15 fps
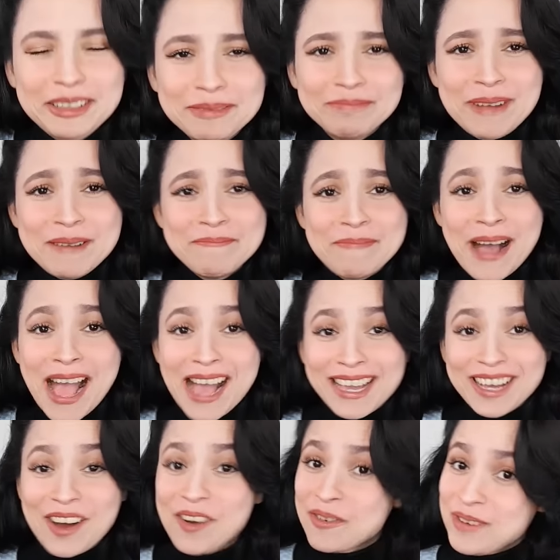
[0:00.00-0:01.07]
My back
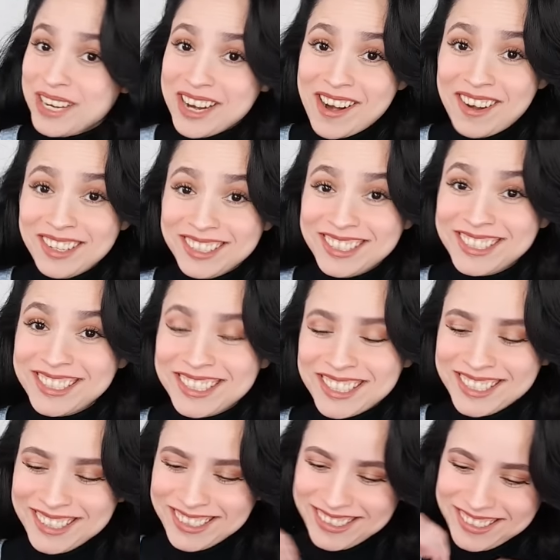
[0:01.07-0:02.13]
already hurts.
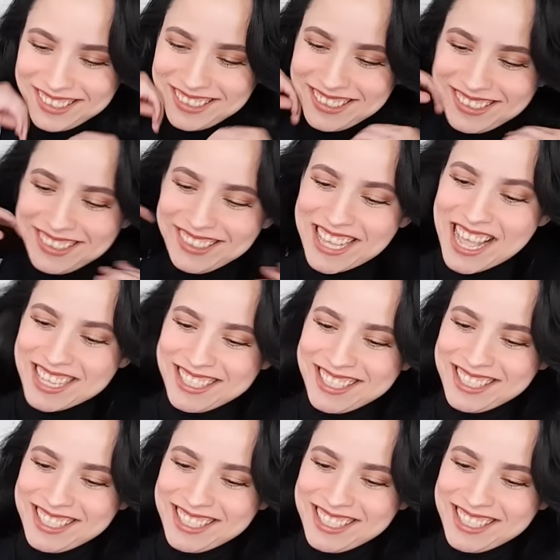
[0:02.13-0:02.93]
Yes.